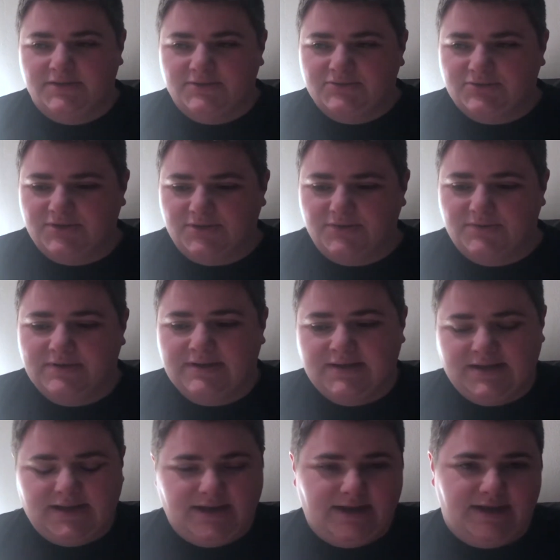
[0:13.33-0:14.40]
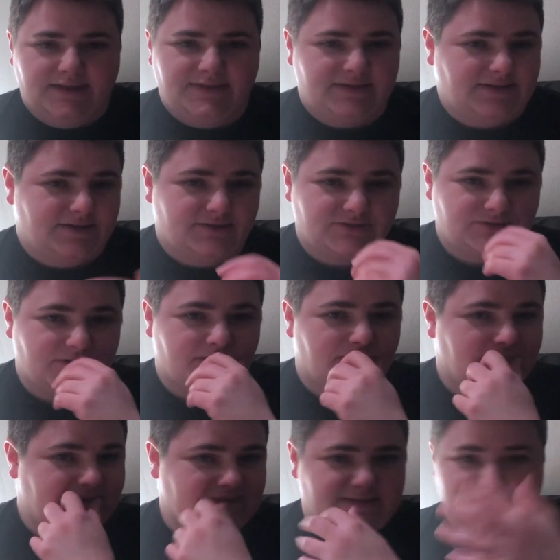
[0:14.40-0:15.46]
So, I think I'll start
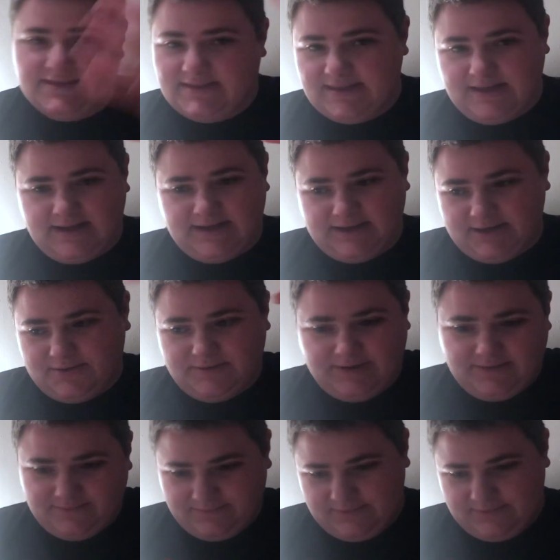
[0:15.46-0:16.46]
with going,